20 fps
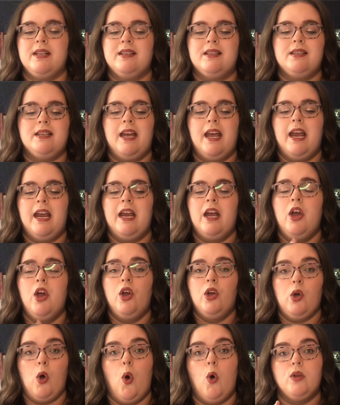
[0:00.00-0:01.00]
stay
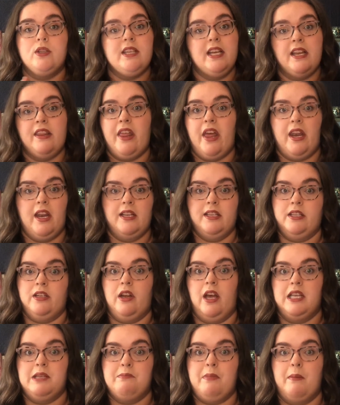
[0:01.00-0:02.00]
cold and that it still
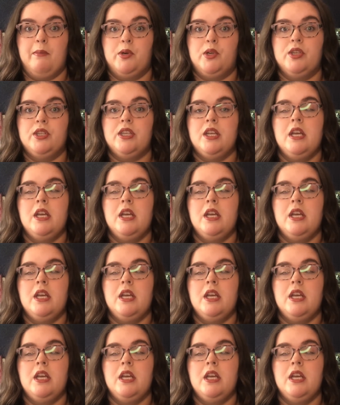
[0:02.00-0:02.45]
has bubbles.